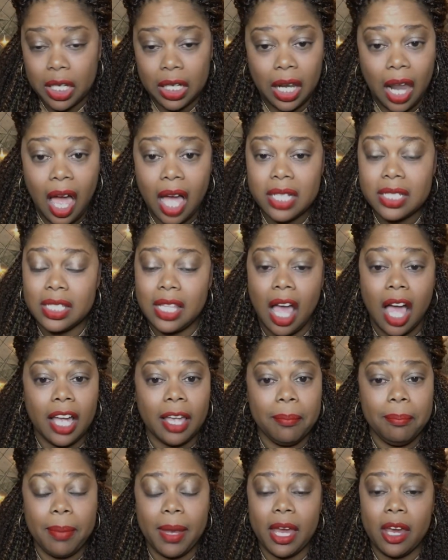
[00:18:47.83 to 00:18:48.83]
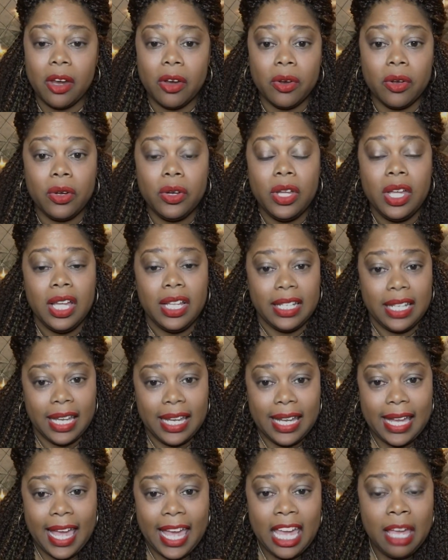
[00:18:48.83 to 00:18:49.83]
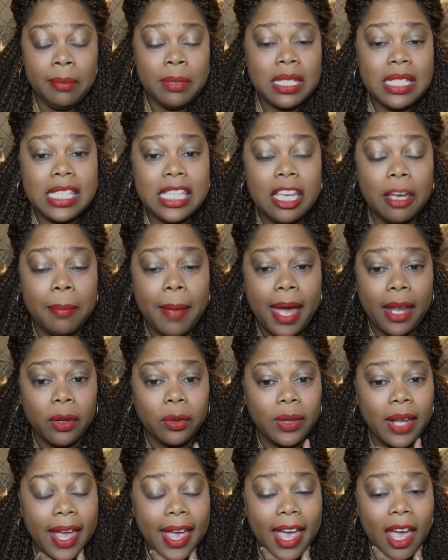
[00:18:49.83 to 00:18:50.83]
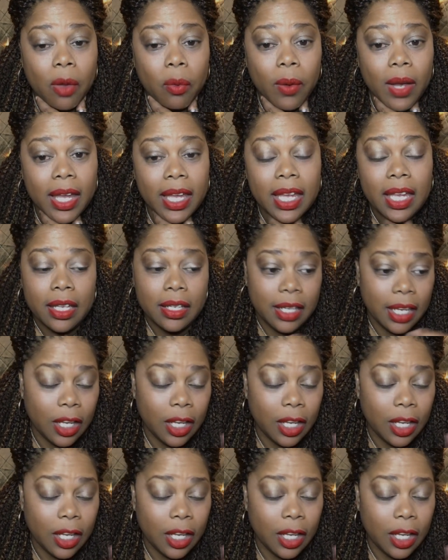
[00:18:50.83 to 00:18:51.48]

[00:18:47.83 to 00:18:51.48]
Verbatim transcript: lock, stock, and barrel. They Amy see them out on the highway.